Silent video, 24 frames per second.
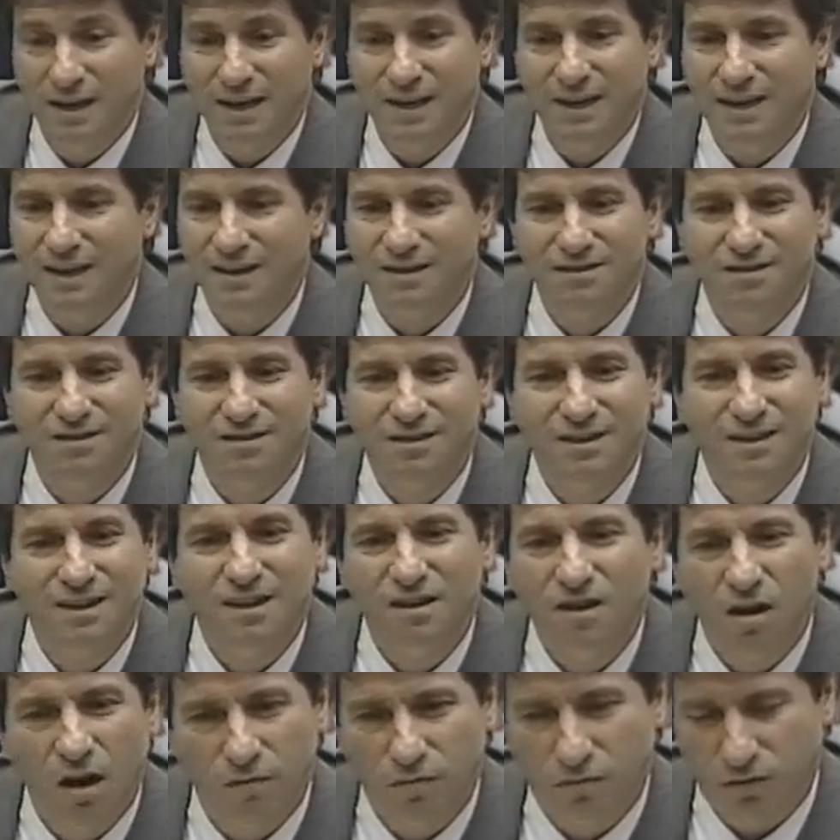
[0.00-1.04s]
it's
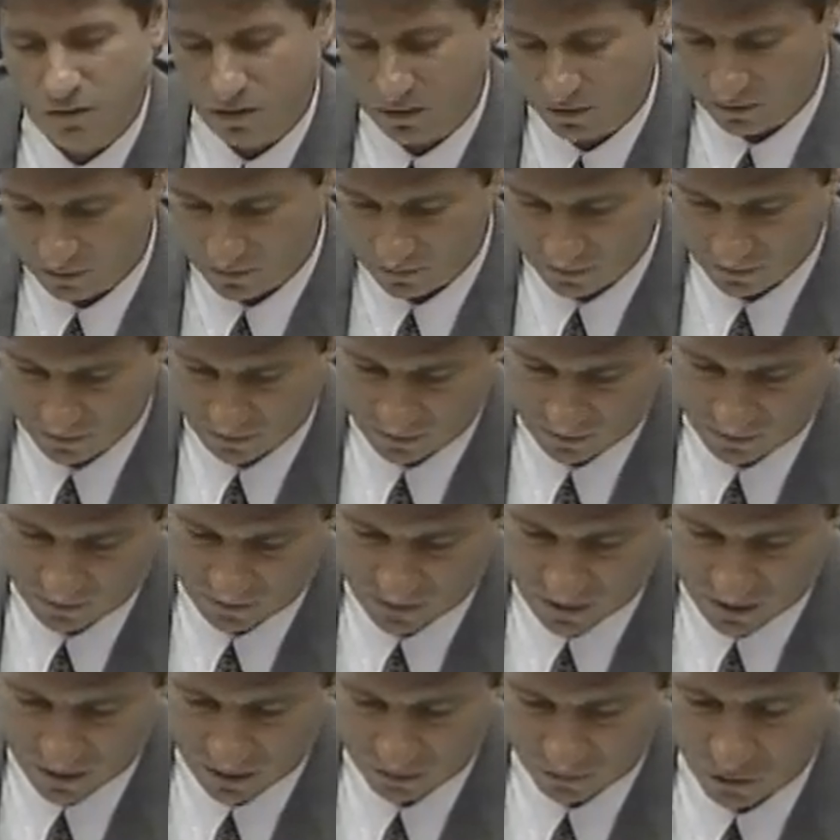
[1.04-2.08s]
covering
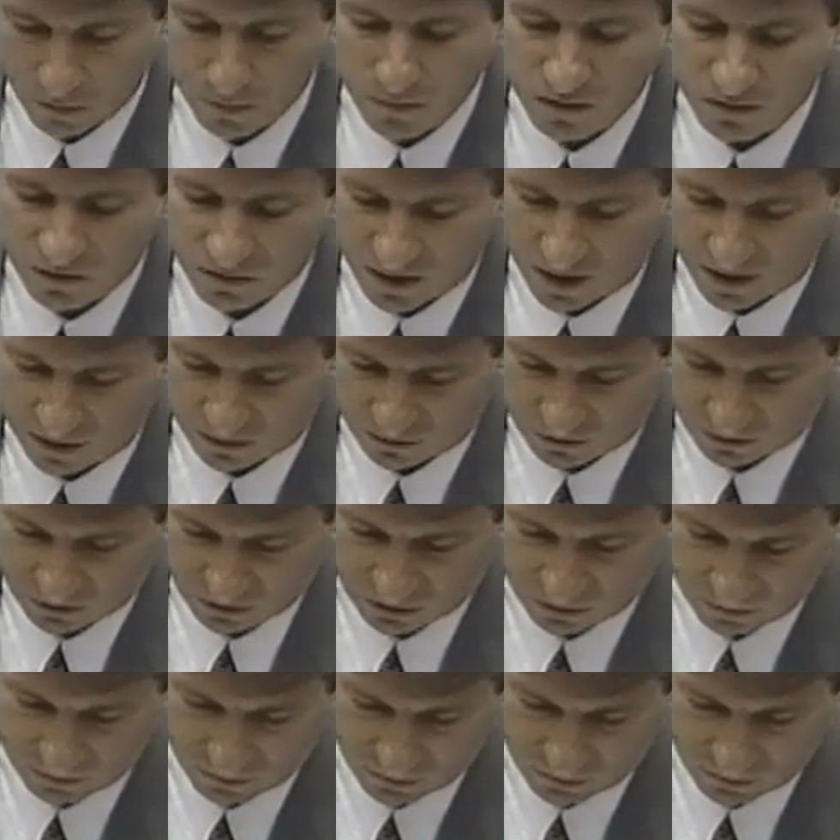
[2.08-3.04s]
for mistakes.